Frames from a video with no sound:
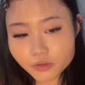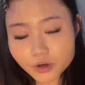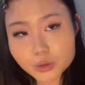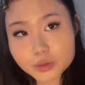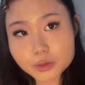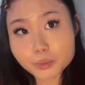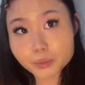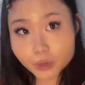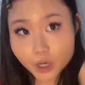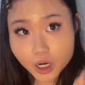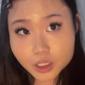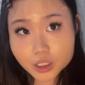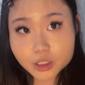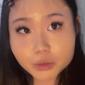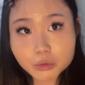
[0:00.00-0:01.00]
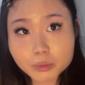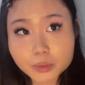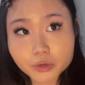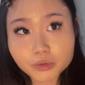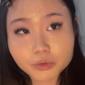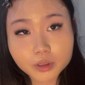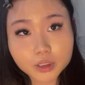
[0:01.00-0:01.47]
I use a brush, it will be
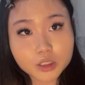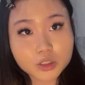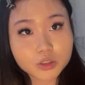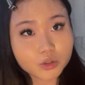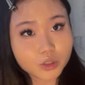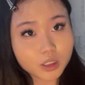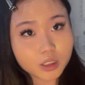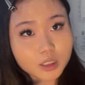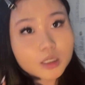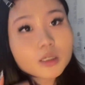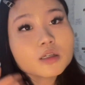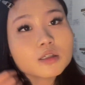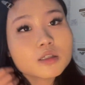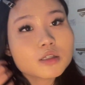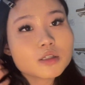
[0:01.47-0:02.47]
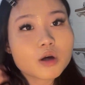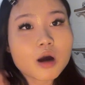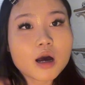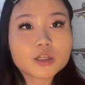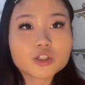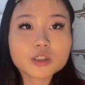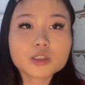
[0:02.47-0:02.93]
really streaky, so
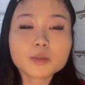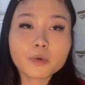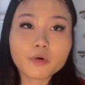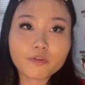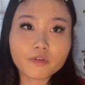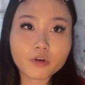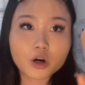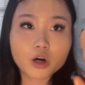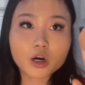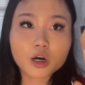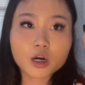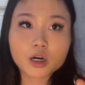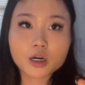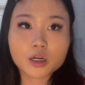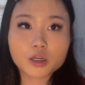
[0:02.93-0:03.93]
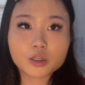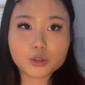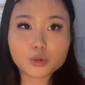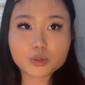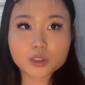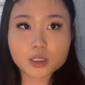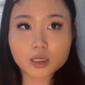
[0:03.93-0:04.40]
I just prefer
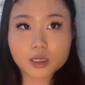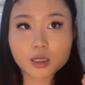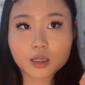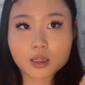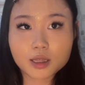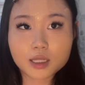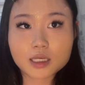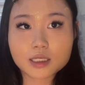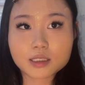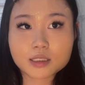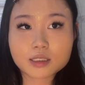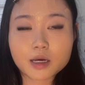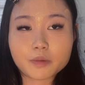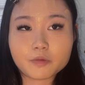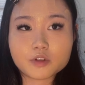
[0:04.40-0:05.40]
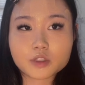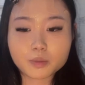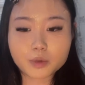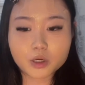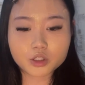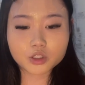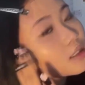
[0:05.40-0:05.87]
using this type of
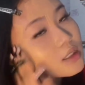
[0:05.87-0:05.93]
sponge.